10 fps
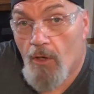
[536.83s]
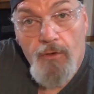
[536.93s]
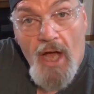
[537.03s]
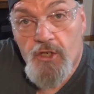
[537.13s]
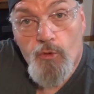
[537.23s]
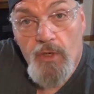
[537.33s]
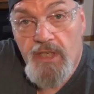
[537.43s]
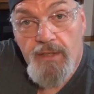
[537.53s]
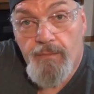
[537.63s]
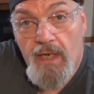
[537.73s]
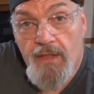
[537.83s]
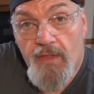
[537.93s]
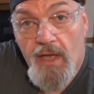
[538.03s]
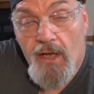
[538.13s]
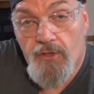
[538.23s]
Not treated,
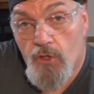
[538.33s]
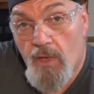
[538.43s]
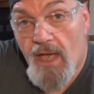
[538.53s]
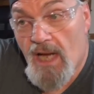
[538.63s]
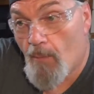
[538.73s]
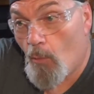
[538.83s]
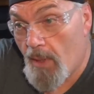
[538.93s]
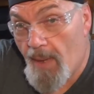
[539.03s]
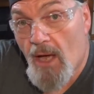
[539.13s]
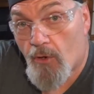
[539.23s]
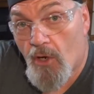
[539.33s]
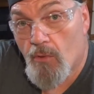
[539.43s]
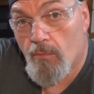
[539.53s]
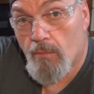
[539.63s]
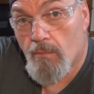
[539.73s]
anything else. You can't, I'm going to be powder
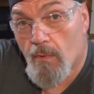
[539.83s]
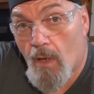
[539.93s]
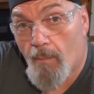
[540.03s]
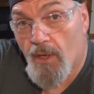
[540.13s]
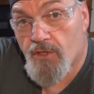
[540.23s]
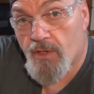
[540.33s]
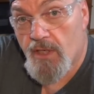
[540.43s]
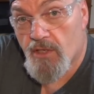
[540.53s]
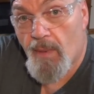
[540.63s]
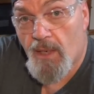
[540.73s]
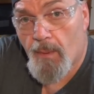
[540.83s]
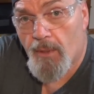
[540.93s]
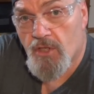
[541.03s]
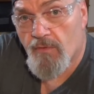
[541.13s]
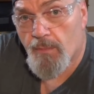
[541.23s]
coating a bunch of these. I made up a
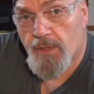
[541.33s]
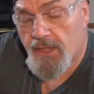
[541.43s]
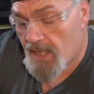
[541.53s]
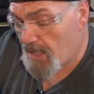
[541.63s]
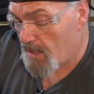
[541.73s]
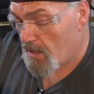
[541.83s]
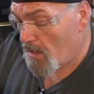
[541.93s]
bunch of them today.